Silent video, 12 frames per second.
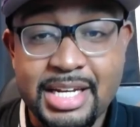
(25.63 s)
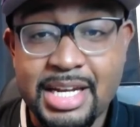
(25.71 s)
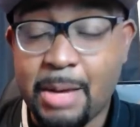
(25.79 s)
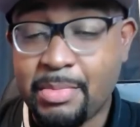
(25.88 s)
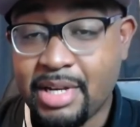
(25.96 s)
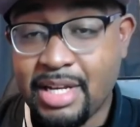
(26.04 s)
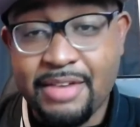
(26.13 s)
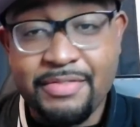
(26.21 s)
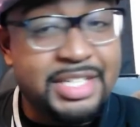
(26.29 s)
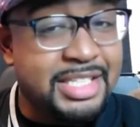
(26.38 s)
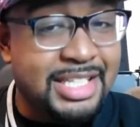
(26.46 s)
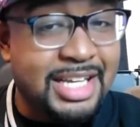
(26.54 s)
I'm loving the
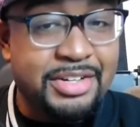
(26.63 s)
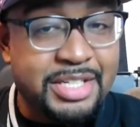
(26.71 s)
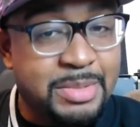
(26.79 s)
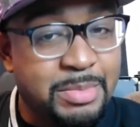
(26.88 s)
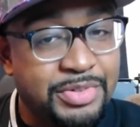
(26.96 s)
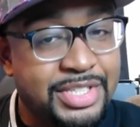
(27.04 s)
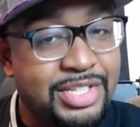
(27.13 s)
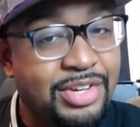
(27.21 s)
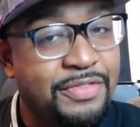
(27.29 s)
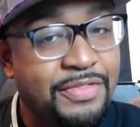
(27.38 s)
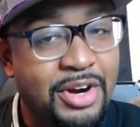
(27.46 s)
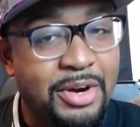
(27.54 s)
sound of this movie so
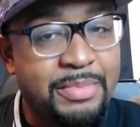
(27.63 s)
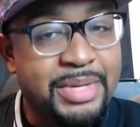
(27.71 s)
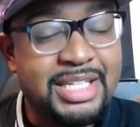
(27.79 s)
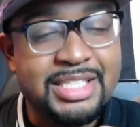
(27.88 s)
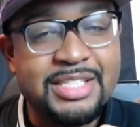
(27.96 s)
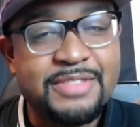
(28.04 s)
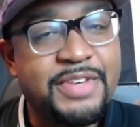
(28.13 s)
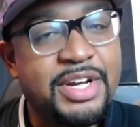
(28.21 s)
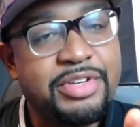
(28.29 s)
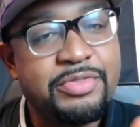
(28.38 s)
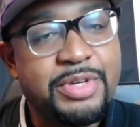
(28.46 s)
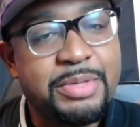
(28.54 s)
far because it's very
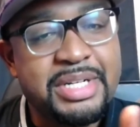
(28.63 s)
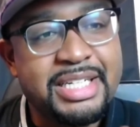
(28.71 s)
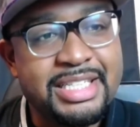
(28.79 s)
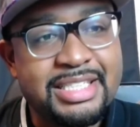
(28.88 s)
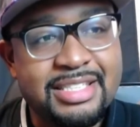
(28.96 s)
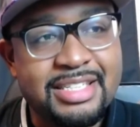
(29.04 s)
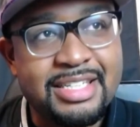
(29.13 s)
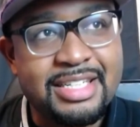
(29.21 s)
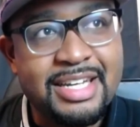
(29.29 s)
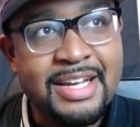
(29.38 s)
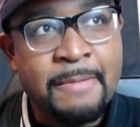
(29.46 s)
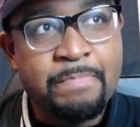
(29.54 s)
reminiscent
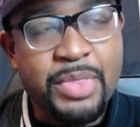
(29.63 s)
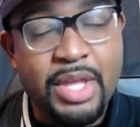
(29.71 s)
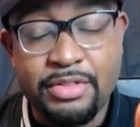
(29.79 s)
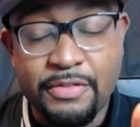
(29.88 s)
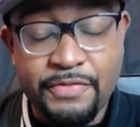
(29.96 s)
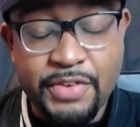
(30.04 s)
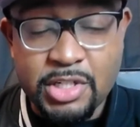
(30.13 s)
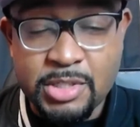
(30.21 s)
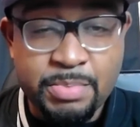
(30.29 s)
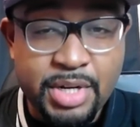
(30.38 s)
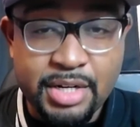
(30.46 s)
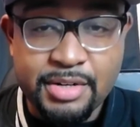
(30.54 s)
of the first
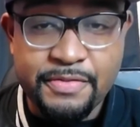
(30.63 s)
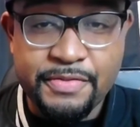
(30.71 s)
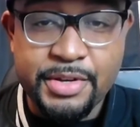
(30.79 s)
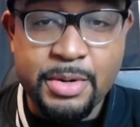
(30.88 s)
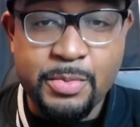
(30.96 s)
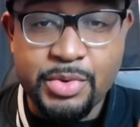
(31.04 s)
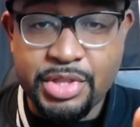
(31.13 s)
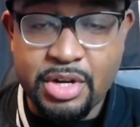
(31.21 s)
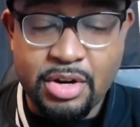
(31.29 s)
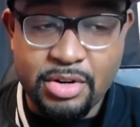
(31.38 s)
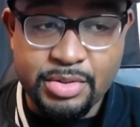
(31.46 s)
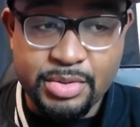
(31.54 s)
Predator film with
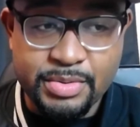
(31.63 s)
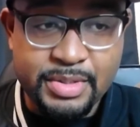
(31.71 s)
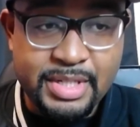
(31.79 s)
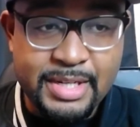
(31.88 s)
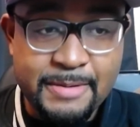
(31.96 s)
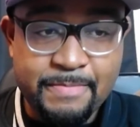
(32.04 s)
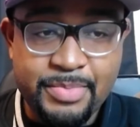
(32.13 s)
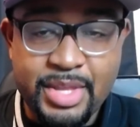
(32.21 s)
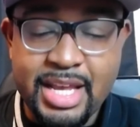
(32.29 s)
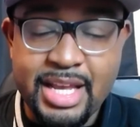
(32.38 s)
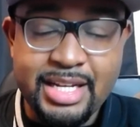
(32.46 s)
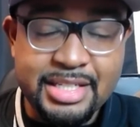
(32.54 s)
Arnold.
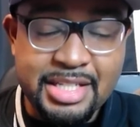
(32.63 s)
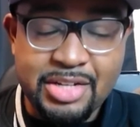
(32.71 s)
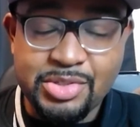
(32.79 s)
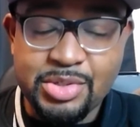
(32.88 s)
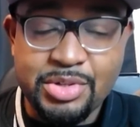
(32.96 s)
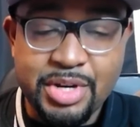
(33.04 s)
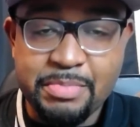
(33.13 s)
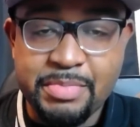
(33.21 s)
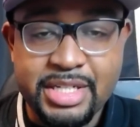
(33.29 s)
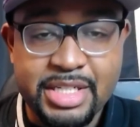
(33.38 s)
And it's also great because